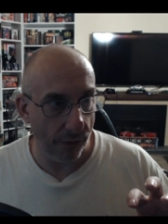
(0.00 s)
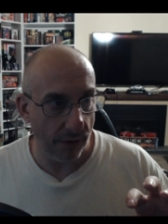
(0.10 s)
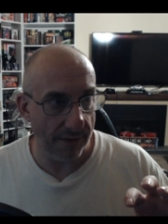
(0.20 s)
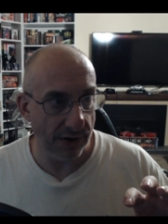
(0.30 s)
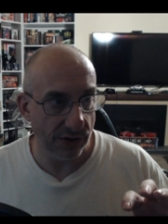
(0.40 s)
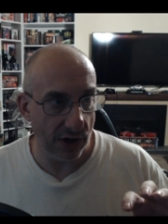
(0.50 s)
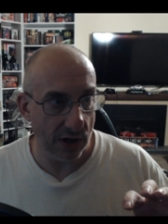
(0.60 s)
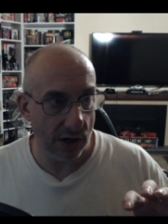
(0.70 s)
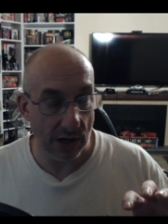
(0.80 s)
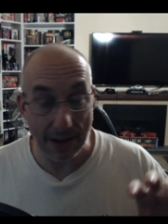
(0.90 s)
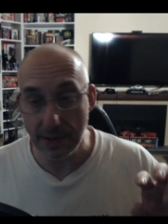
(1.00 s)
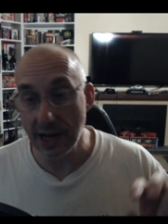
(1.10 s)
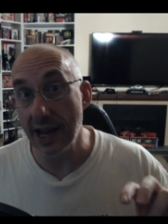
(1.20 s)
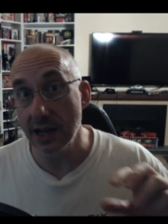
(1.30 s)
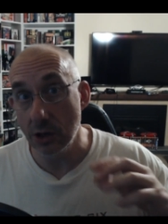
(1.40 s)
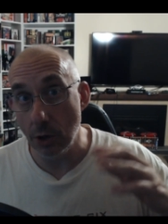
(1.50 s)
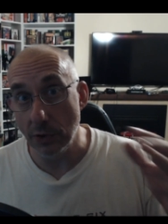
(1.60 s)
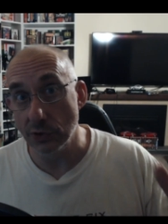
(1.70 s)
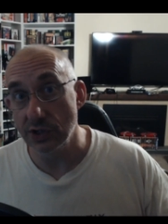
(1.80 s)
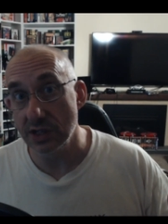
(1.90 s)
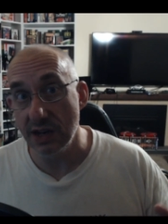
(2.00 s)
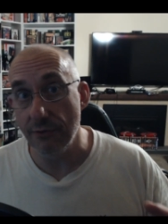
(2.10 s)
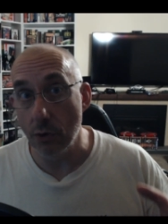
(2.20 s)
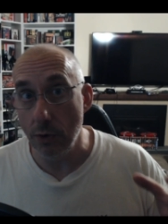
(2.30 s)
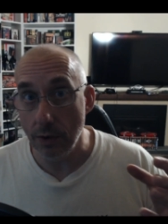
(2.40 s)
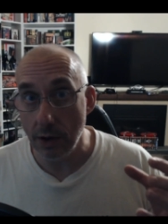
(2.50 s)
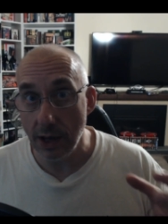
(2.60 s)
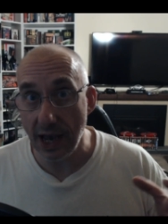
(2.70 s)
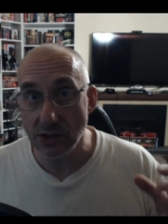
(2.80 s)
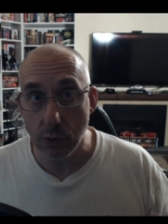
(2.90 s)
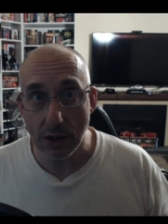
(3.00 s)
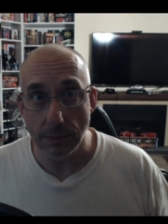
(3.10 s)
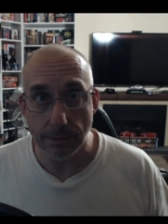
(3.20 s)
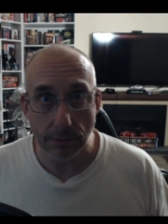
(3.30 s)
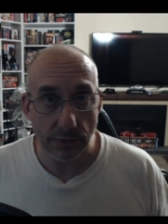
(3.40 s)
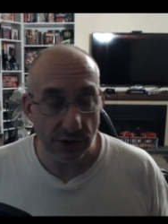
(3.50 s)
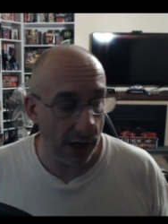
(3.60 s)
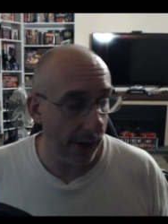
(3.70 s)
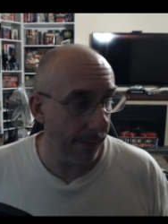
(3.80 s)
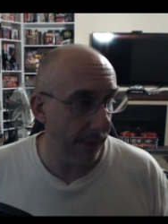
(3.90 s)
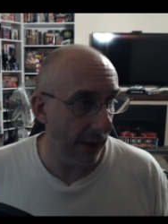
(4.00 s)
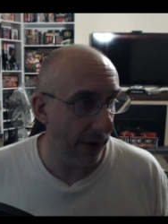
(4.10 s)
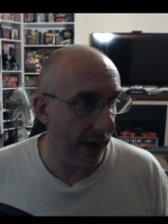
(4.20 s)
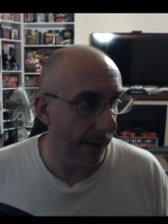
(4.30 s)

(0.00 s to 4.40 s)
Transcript: Forever, so you can emulate Commodore 64 as well. So there we